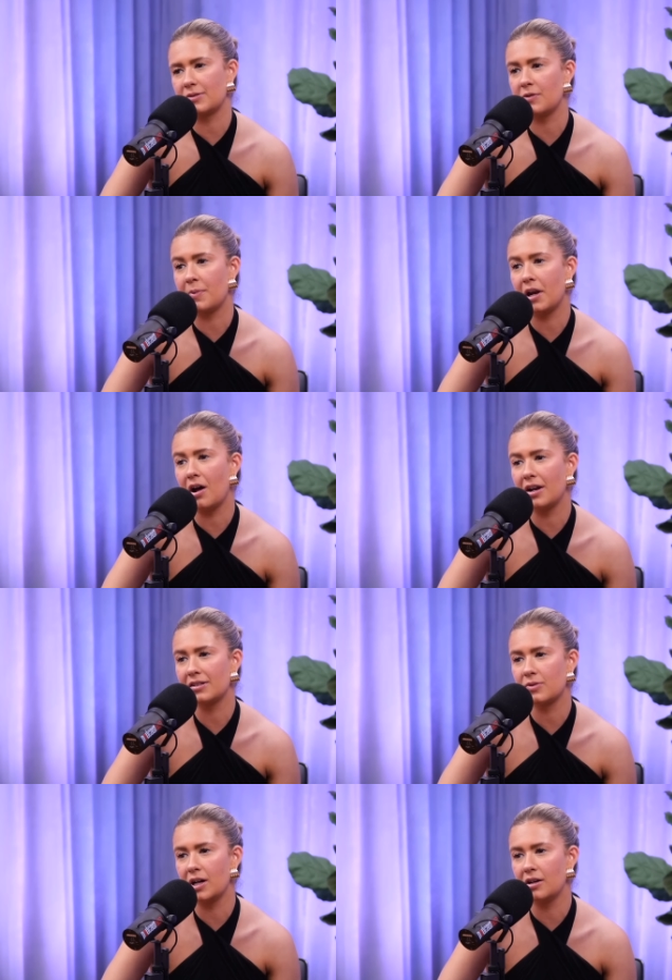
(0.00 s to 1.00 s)
been on
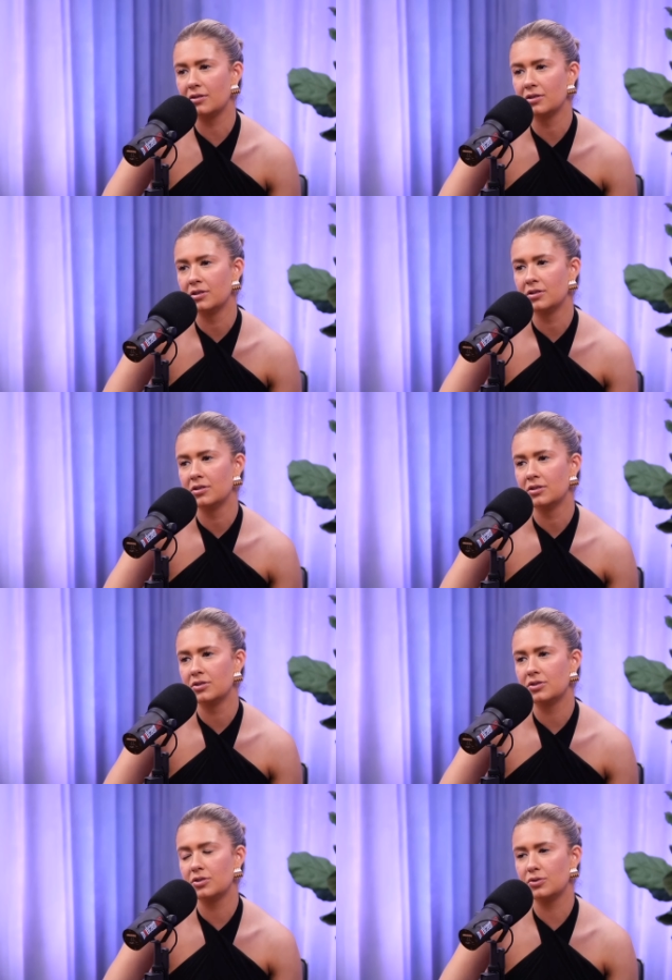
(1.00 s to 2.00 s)
as well.
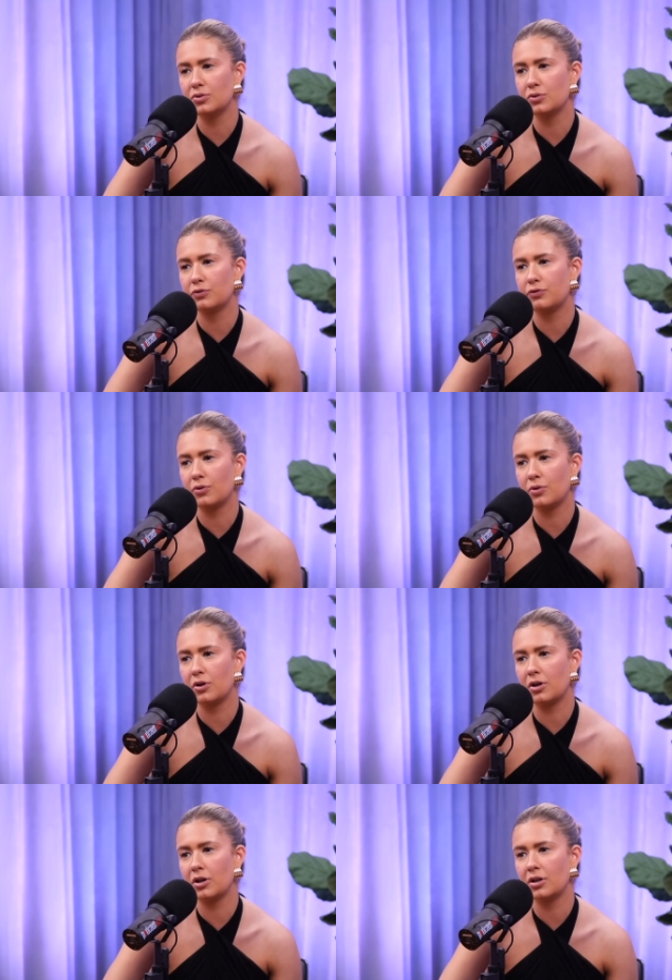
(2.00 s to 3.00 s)
2,
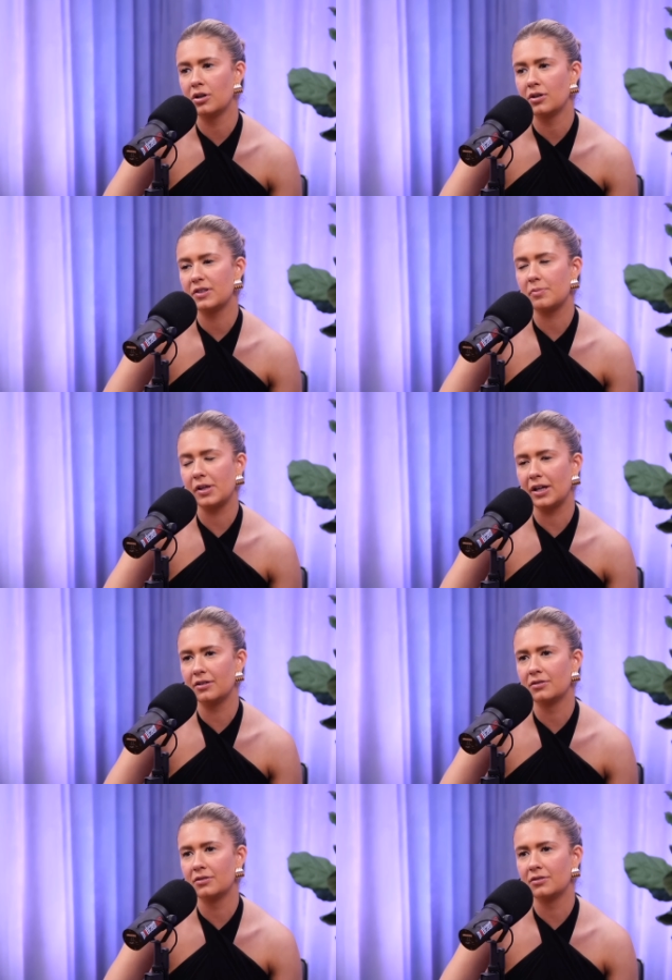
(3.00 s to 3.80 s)
4. It's a plane.